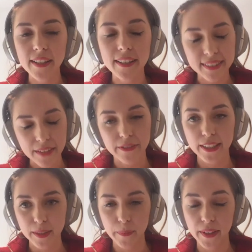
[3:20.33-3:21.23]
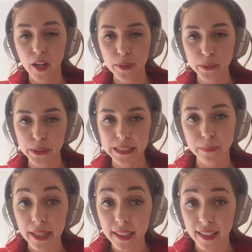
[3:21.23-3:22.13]
and it's definitely something I'll be talking
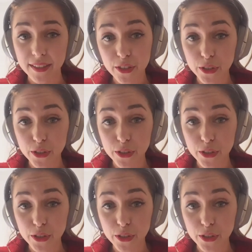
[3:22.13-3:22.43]
to my clients